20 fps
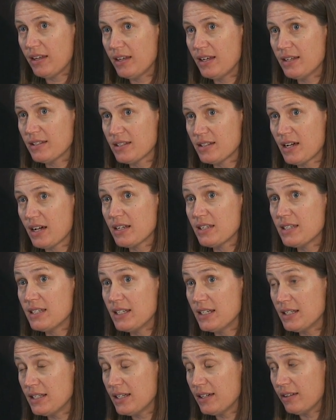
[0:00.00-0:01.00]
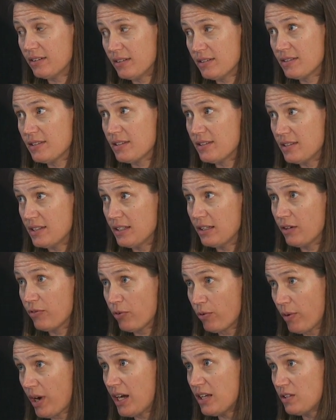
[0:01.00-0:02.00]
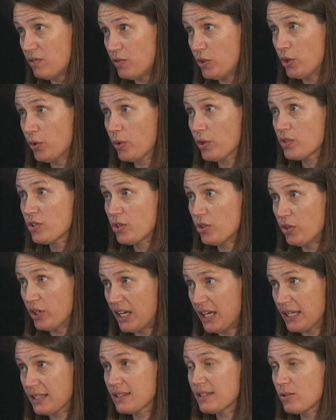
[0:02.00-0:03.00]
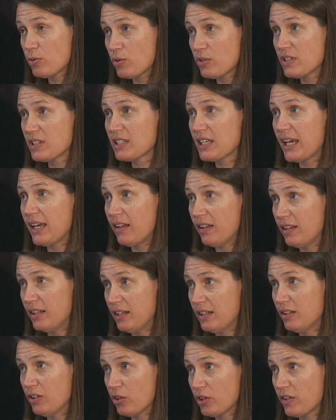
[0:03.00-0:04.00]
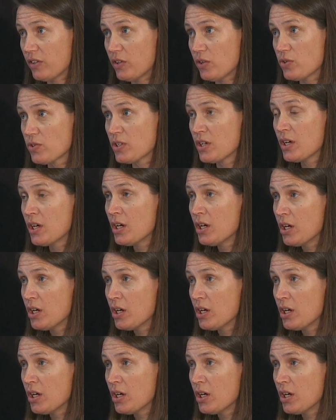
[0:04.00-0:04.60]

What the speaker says: it's not as detailed as the sea level rise viewer, so you can't sort of scale in and look at those